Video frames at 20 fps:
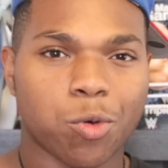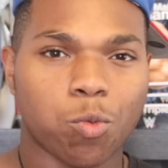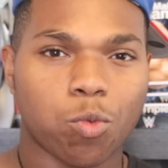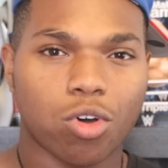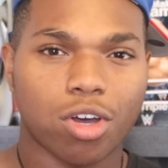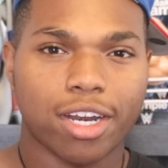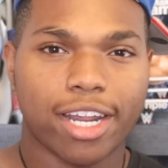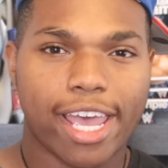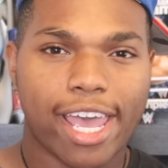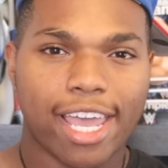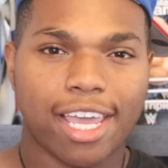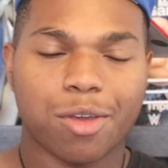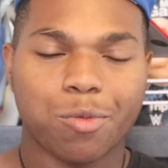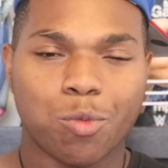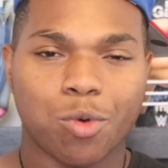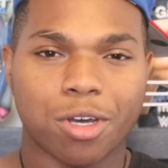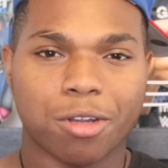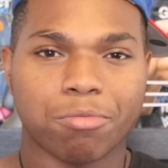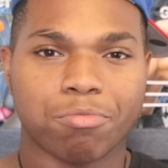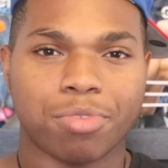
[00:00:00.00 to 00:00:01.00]
of 1A,
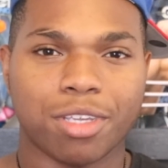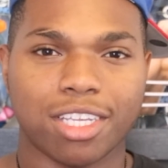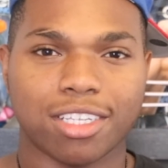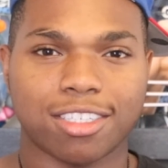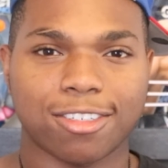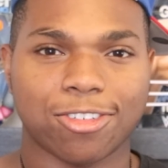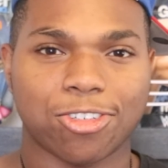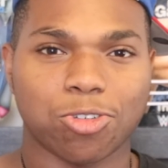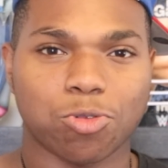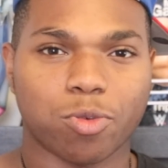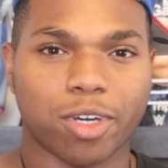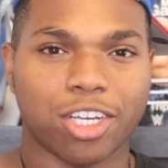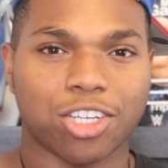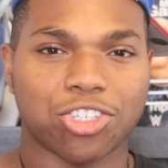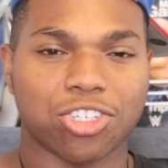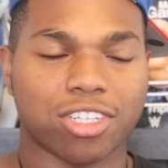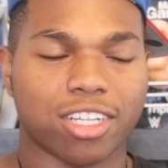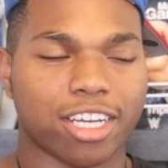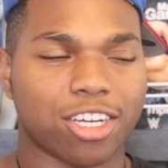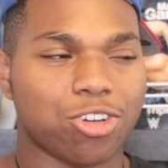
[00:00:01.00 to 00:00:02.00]
1B
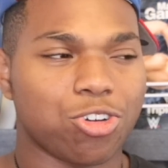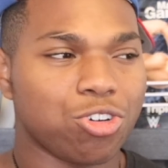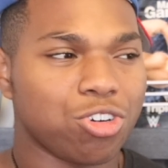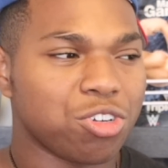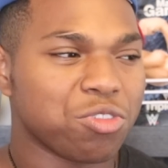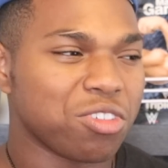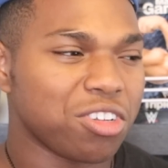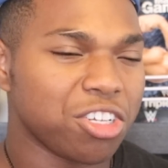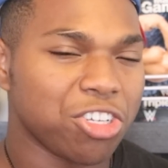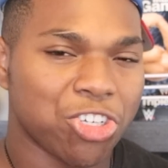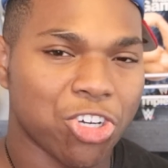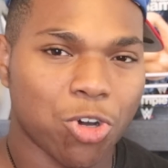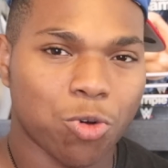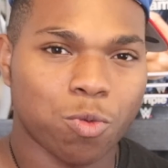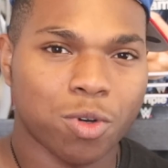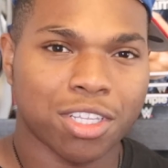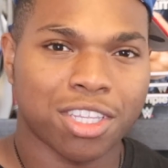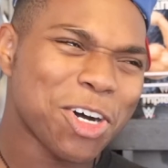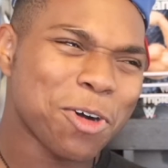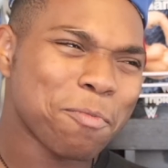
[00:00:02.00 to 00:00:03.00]
situation. Like, who do you really go
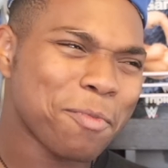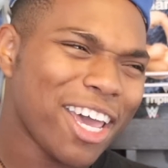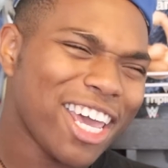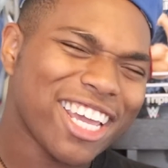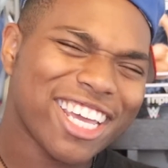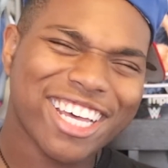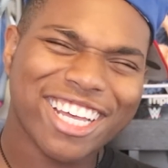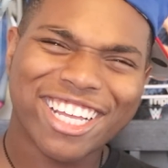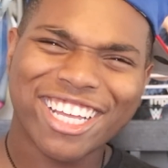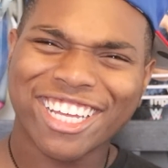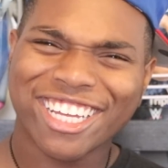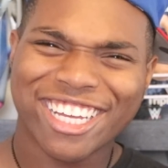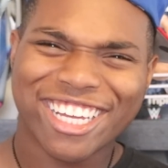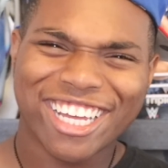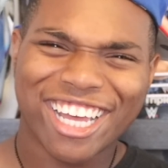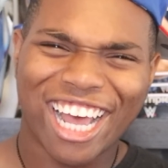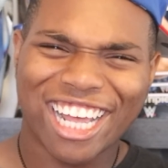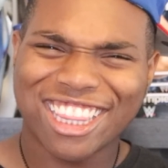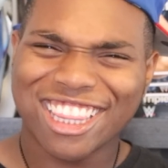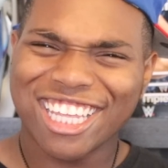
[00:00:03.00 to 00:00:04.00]
with? Omega,
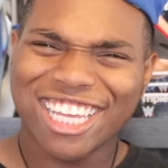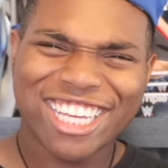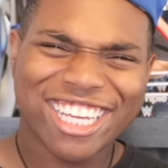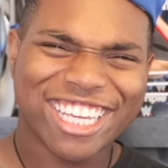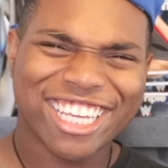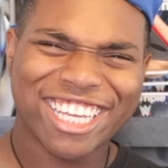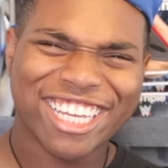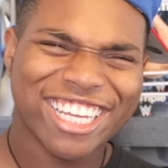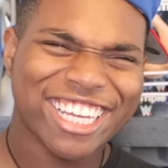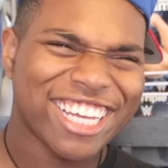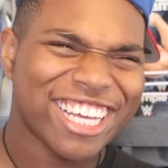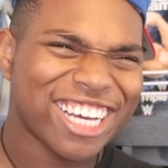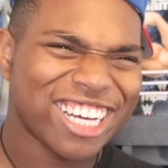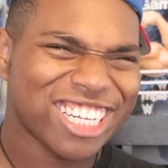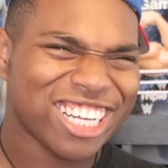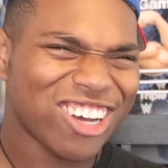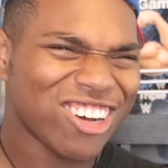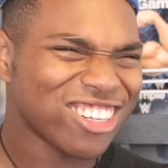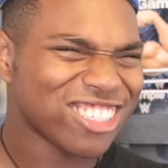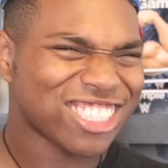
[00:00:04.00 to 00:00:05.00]
I think?
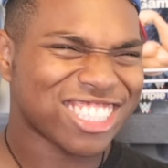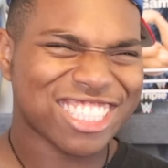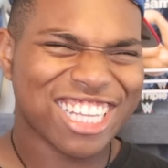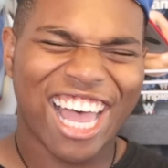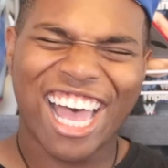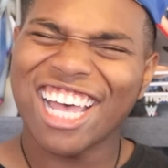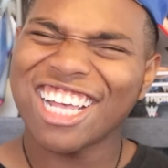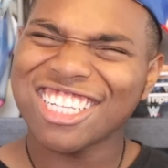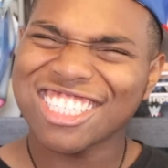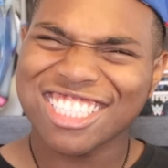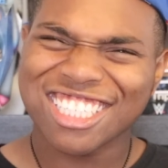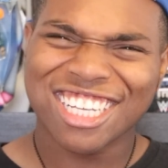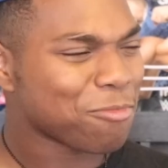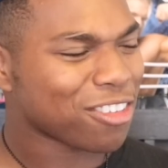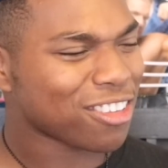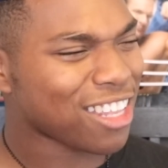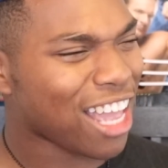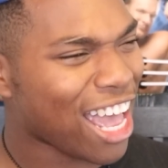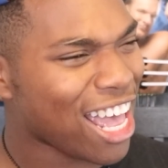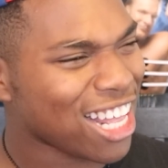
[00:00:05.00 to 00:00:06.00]
Uh, Styles?
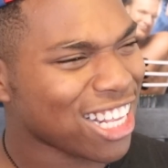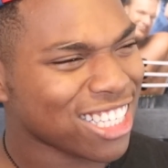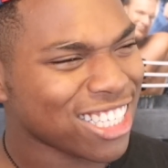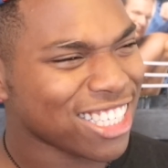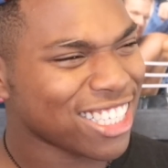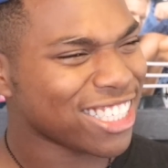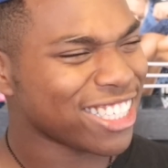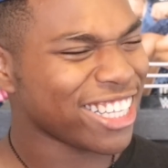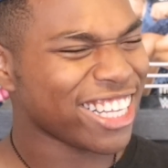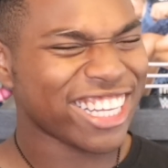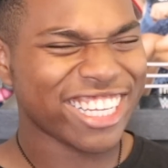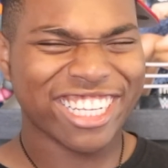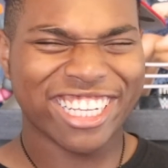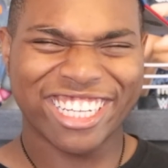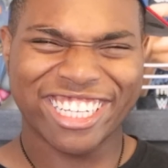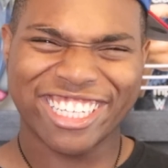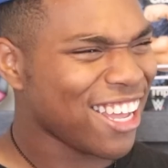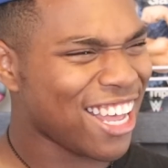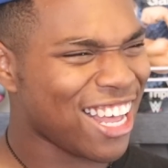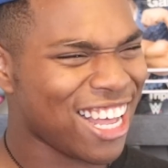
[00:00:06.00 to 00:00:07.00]
Styles?
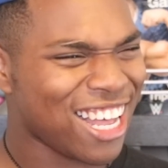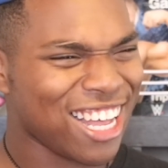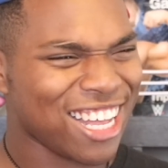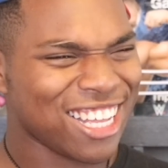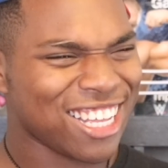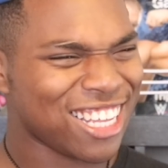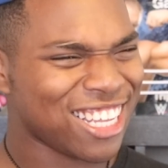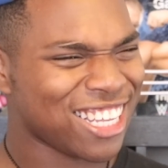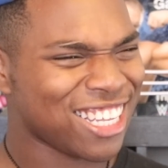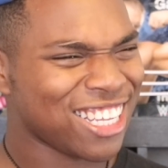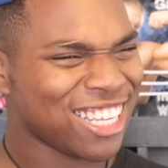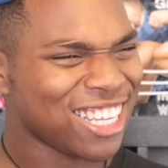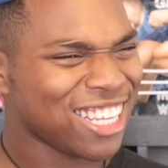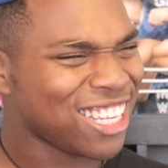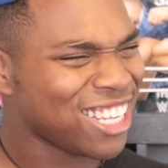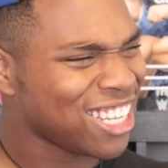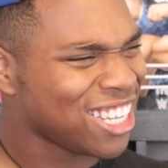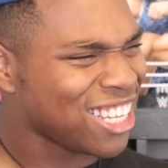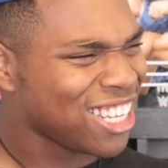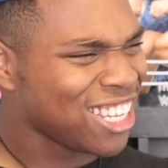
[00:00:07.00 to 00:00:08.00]
Uh, uh...
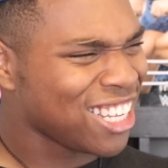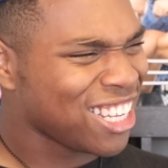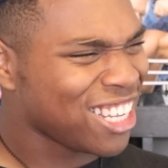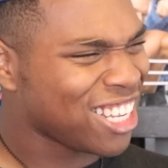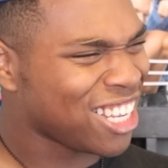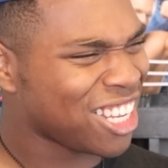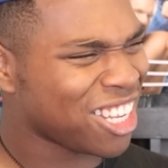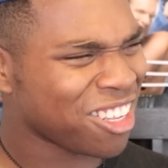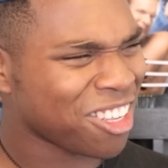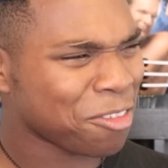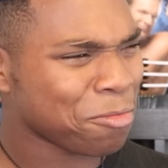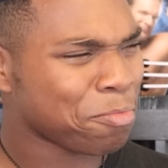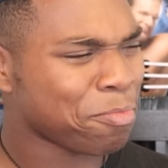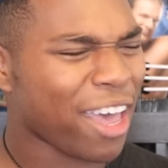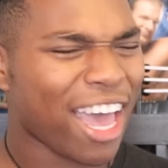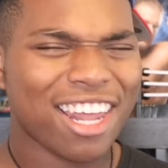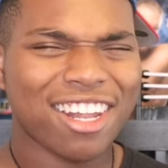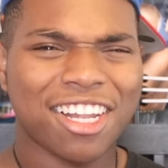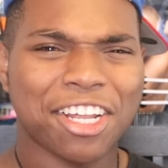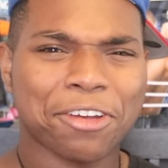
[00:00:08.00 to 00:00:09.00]

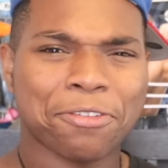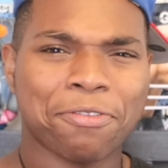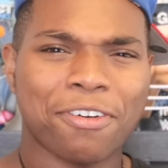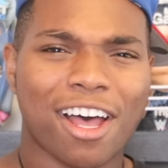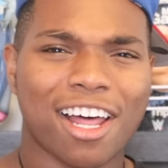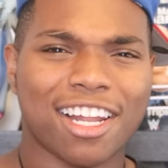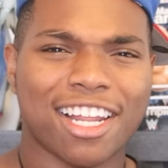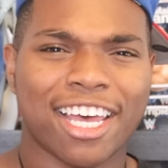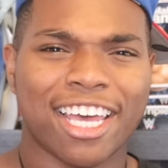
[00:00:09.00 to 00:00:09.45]
Bad luck, Fale.